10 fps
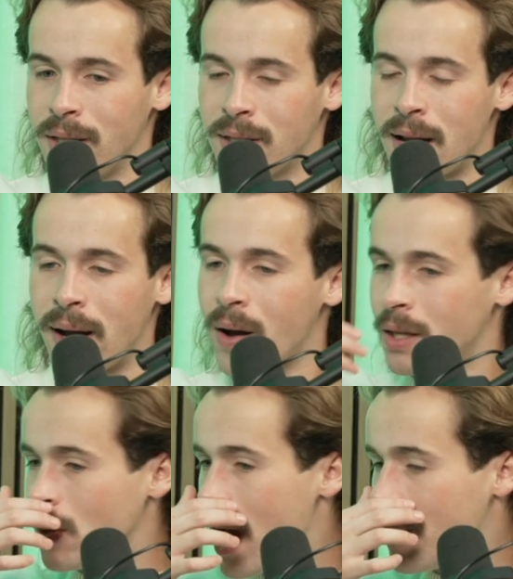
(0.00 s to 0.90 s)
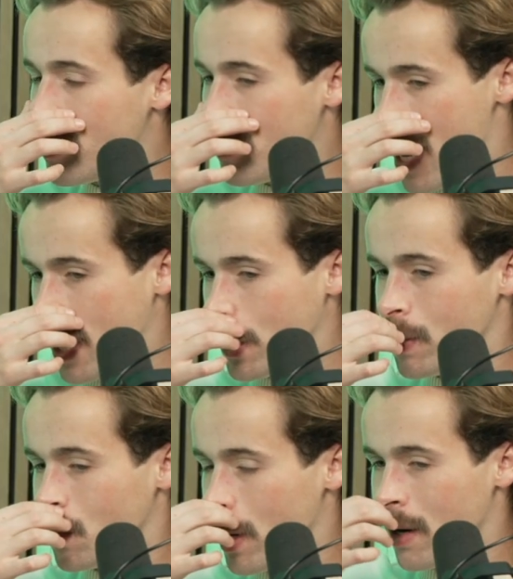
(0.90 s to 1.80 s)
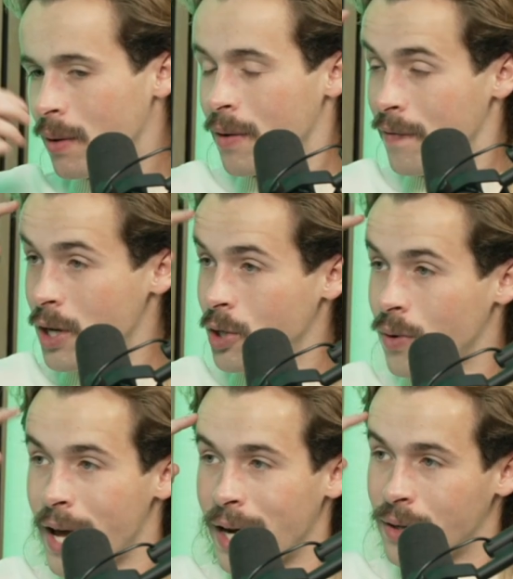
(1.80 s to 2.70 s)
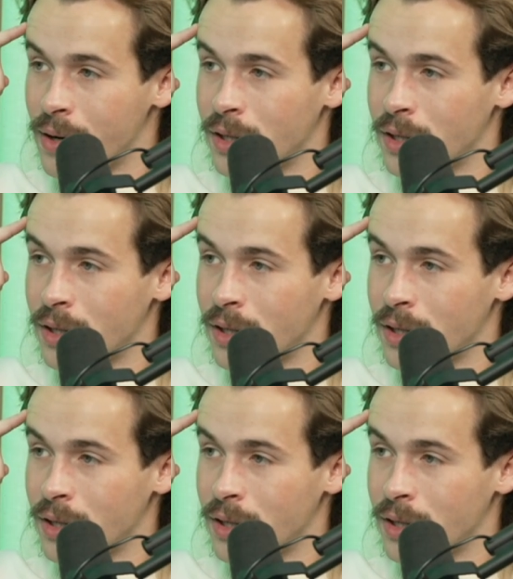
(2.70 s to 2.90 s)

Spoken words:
Now I also have other anchors where they're visual anchors.